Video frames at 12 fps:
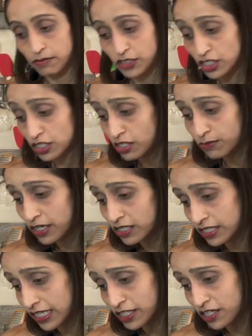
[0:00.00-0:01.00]
Just a small
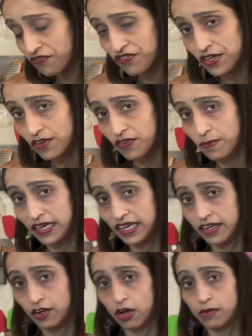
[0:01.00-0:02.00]
suggestion for you: if you're
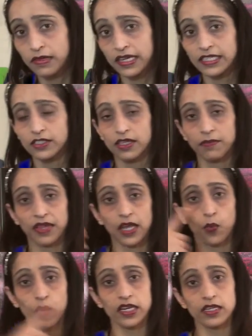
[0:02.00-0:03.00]
making an omelette,
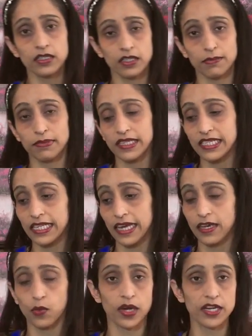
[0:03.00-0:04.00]
something, 1 complete
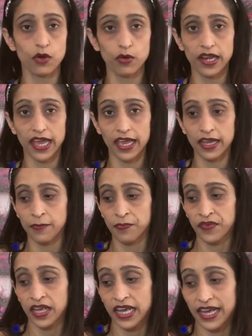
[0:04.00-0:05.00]
egg, 1 whole egg,
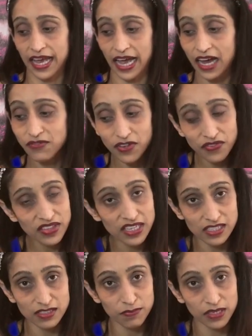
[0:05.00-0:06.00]
half of
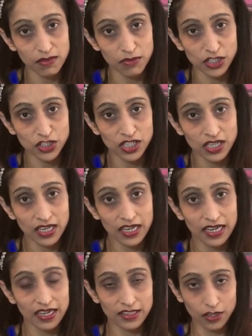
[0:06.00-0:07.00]
this pretty much.
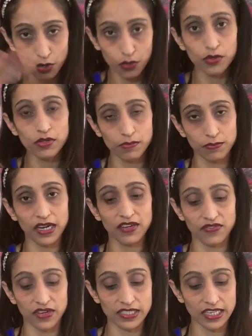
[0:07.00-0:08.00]
The whole
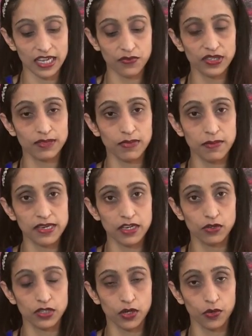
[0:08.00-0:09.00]
breakfast, and with maybe
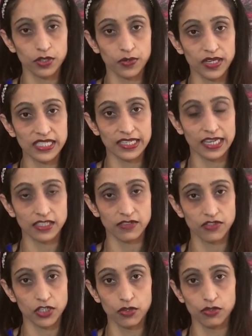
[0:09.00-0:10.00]
a good whole grain slice
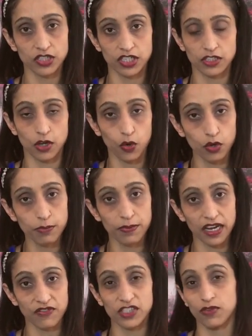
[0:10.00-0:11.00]
of toast, is the whole
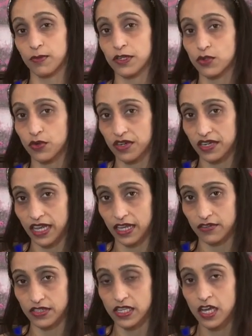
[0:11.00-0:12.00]
breakfast would be 200
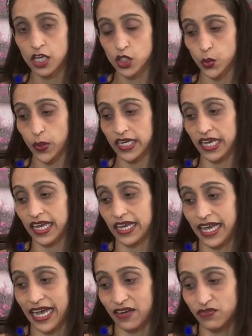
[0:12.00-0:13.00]
calories. So 1
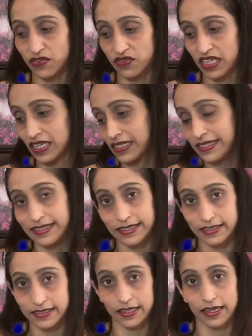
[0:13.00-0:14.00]
egg, half of this,
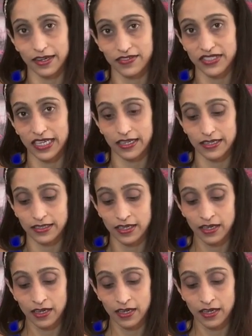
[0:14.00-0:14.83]
it's a lot of salad.